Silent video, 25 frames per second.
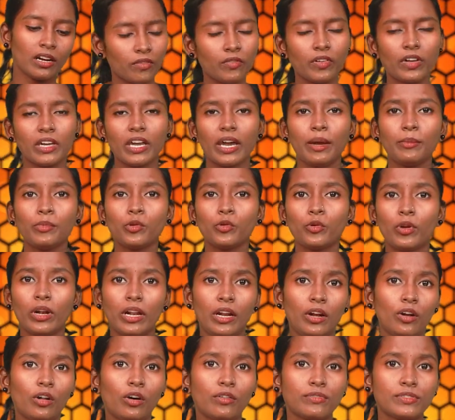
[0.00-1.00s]
We came to an
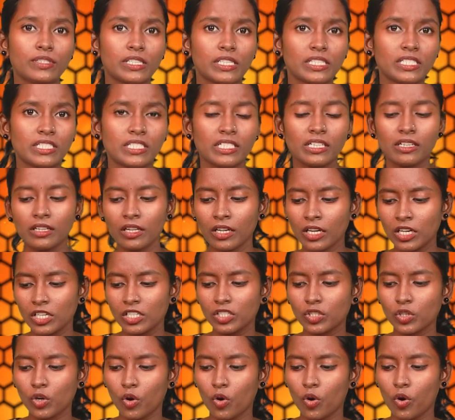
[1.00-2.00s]
end of session.
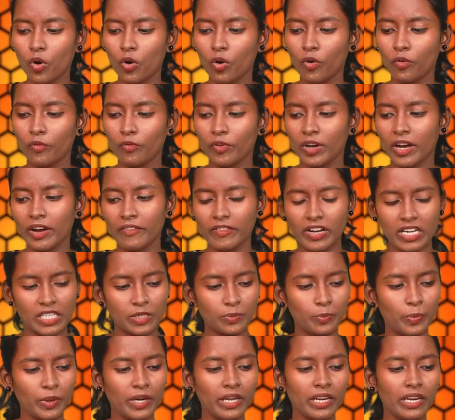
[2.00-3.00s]
So we have
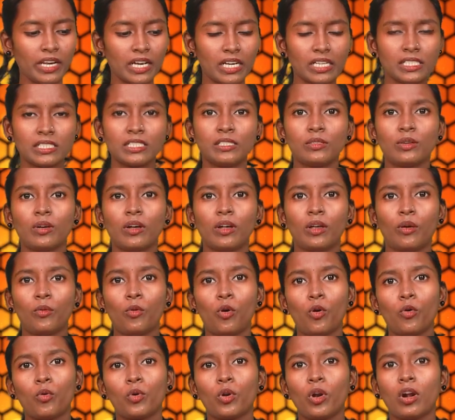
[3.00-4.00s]
experienced
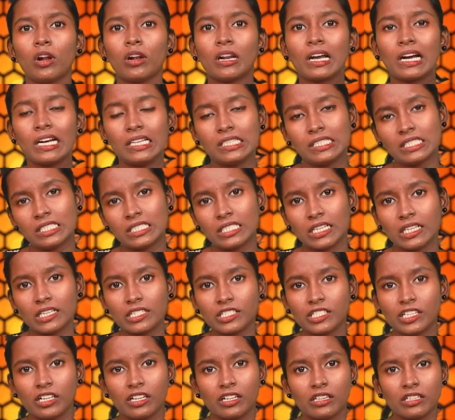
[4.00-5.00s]
overall
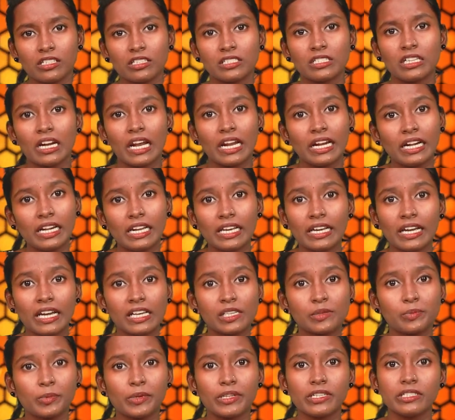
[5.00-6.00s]
construction, and this writing
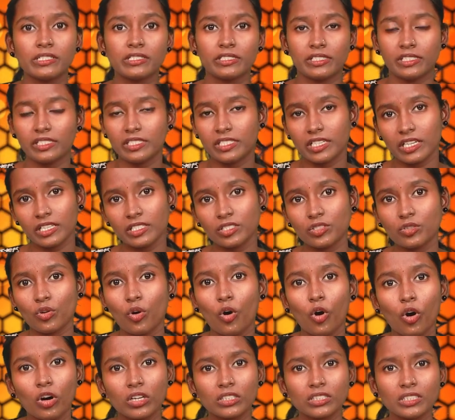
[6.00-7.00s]
experience is just
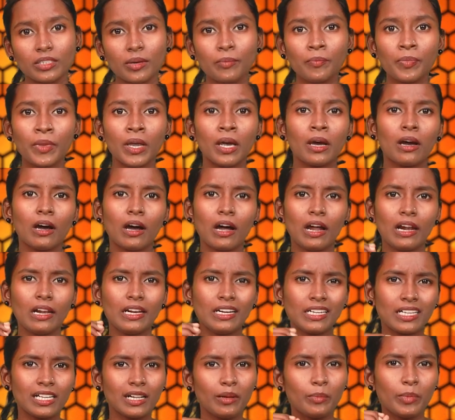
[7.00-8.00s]
awesome. A
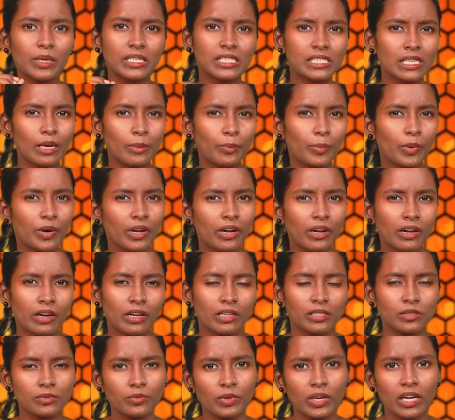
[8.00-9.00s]
little bit
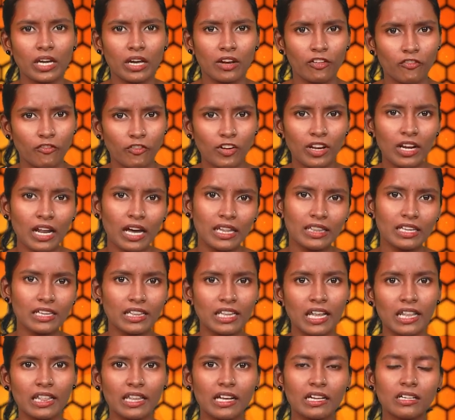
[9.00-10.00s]
slipperiness we can feel. Other
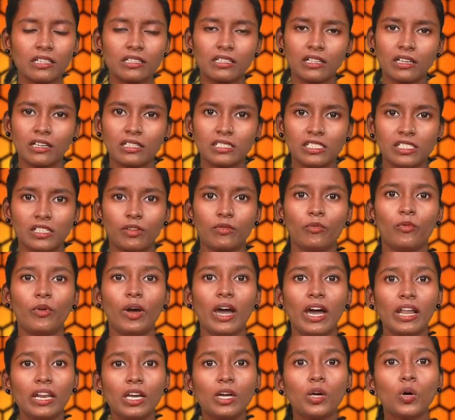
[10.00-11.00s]
than that, it's a
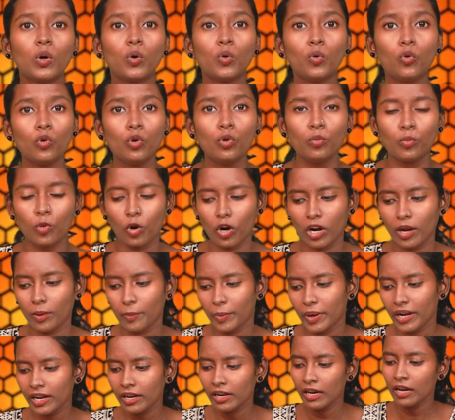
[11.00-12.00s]
very cool model
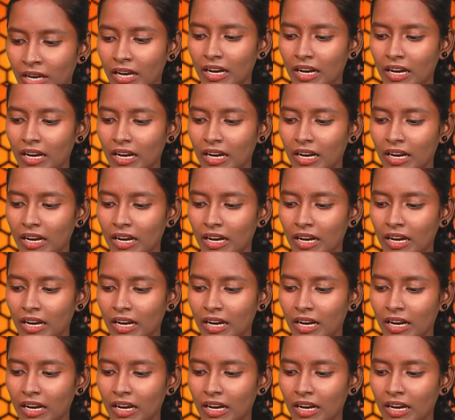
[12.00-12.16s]
pen.